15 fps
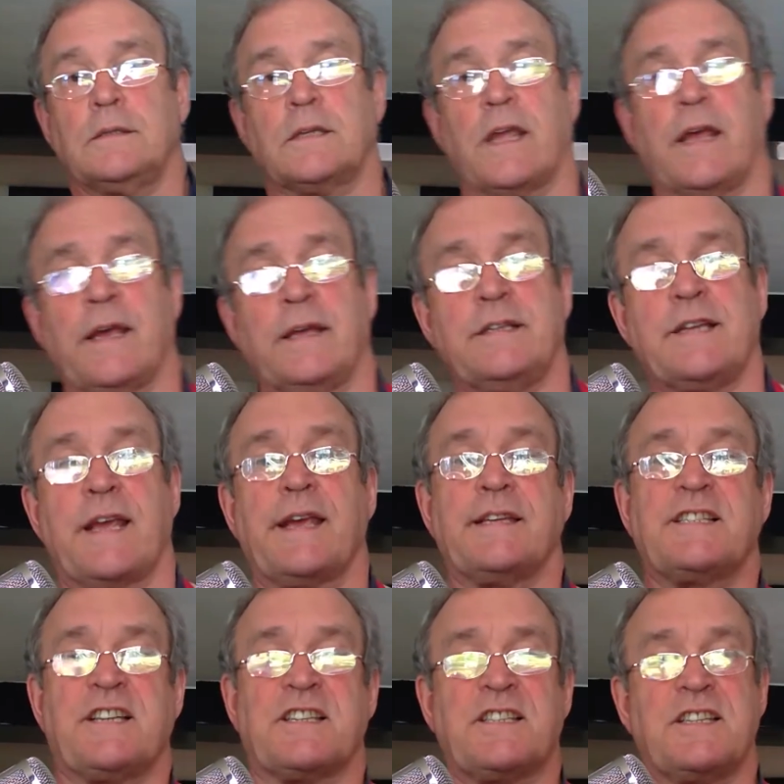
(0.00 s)
Day
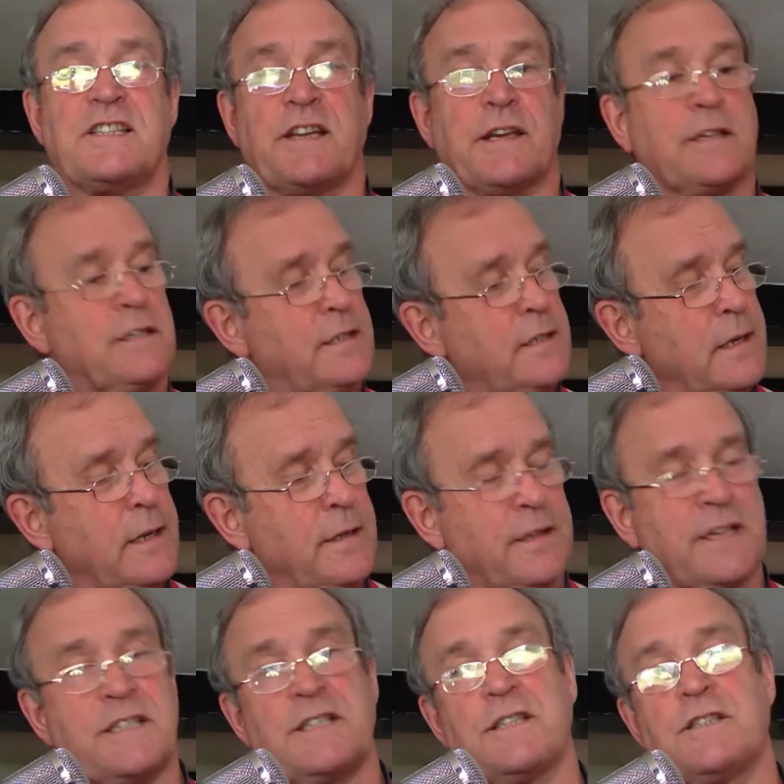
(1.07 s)
66,
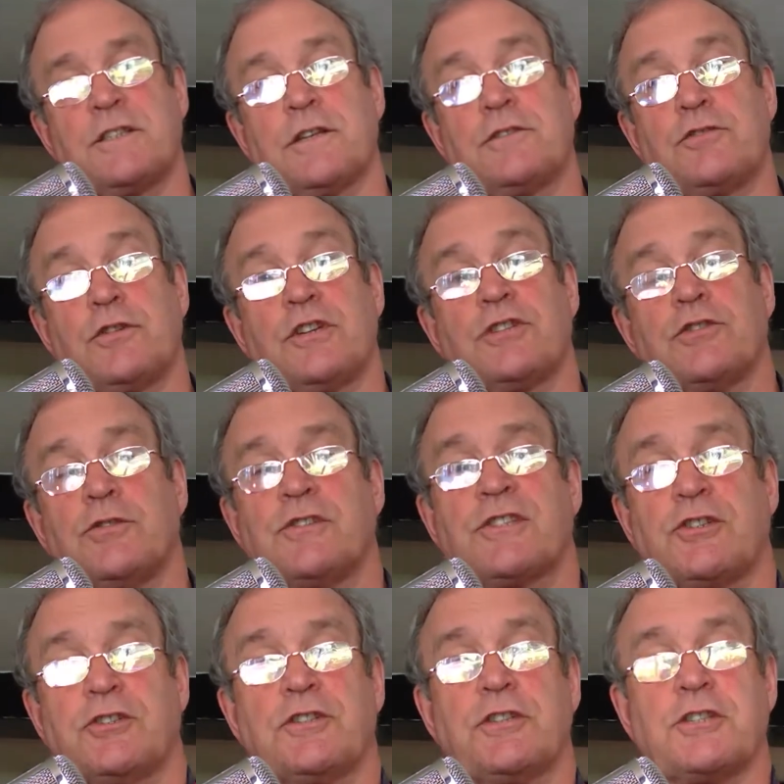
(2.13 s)
and this is a traditional
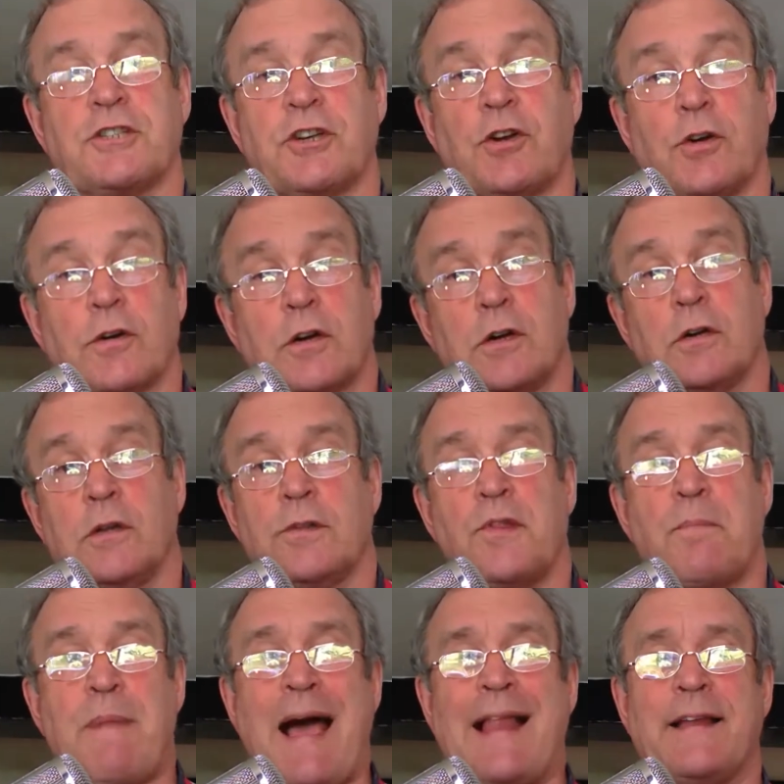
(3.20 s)
Scottish song called
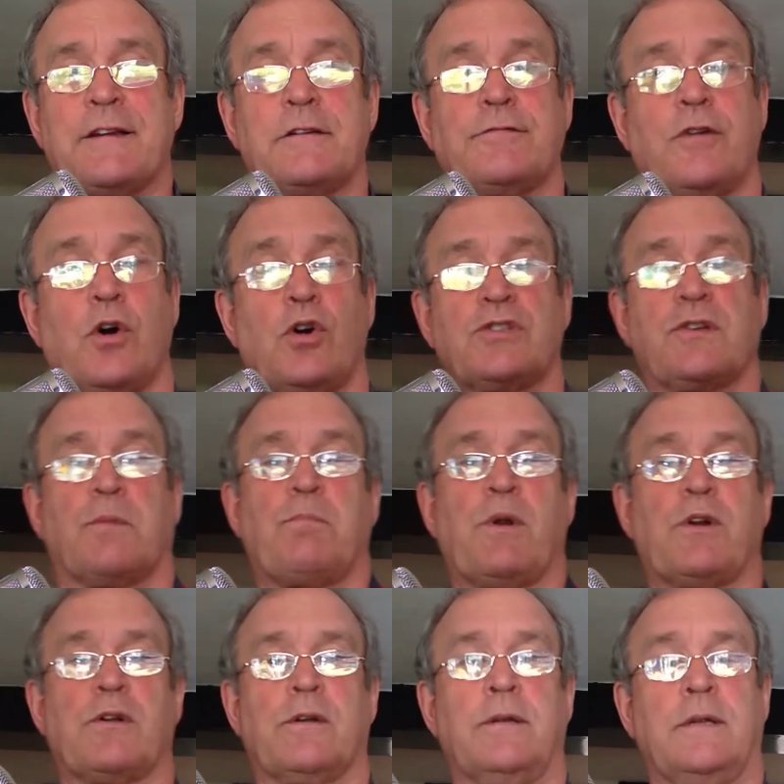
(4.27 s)
The Ballad of
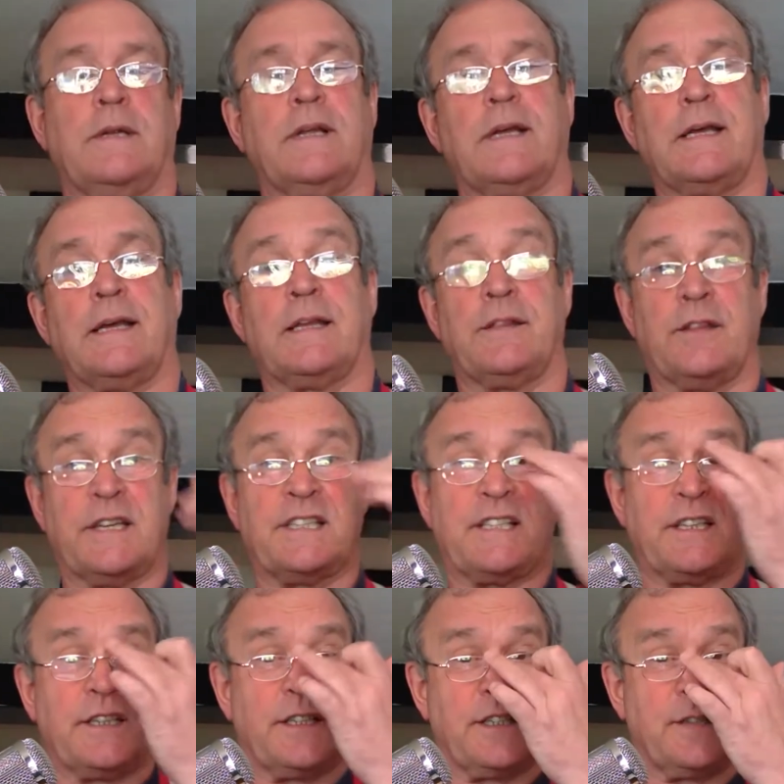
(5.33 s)
Otterburn, and
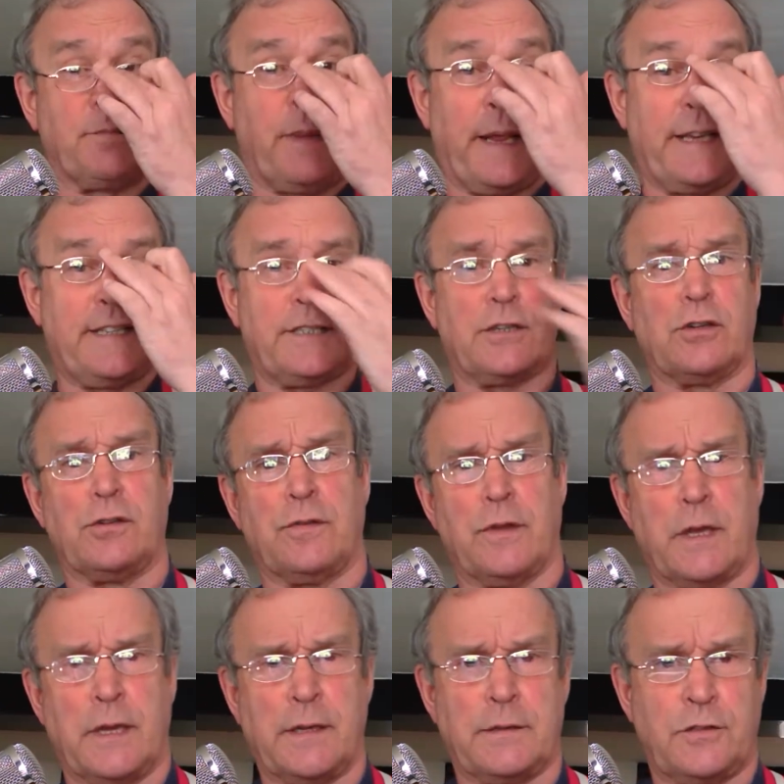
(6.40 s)
this is based on
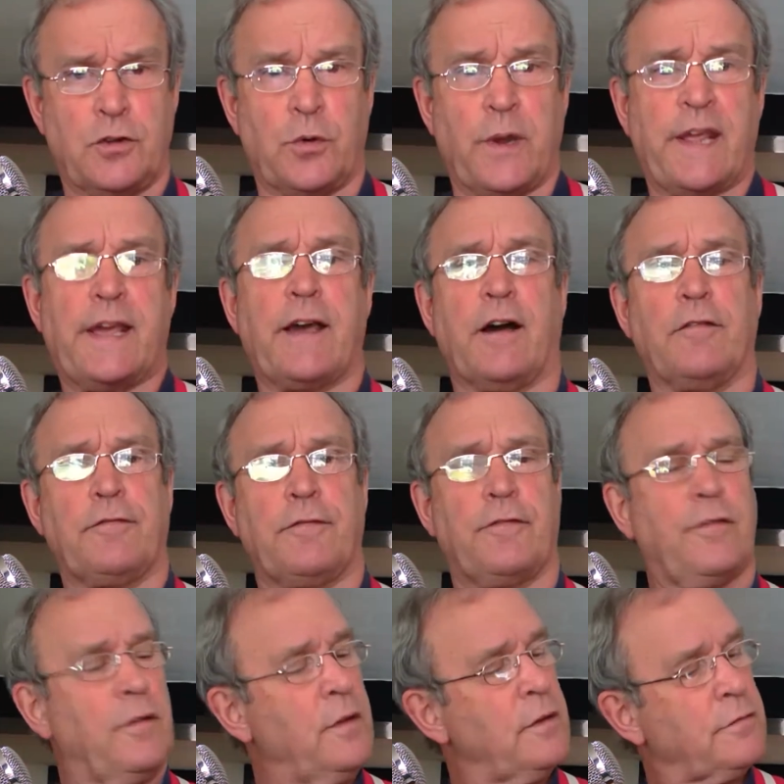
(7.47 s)
the Tony
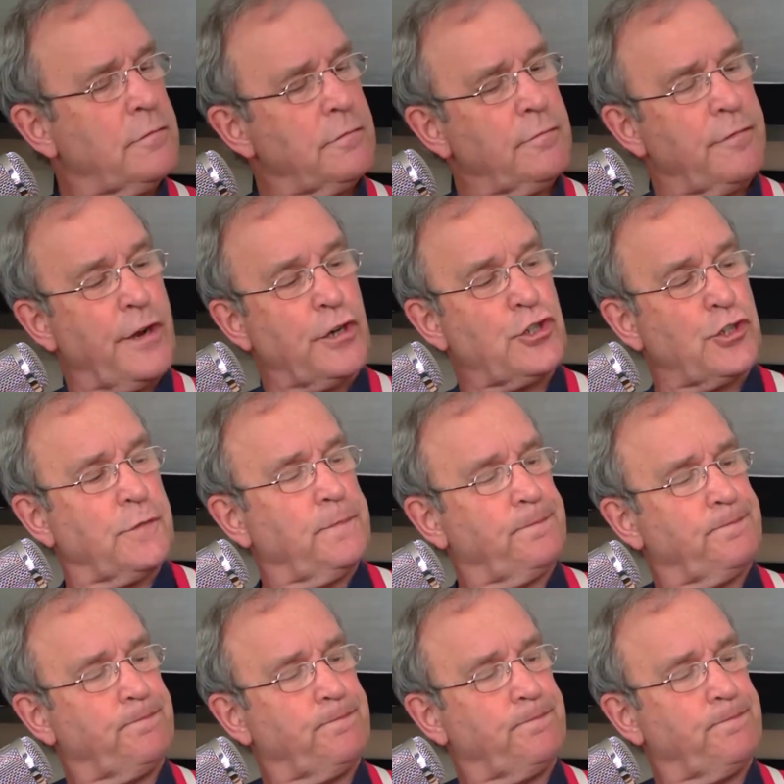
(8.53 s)
Cuff version.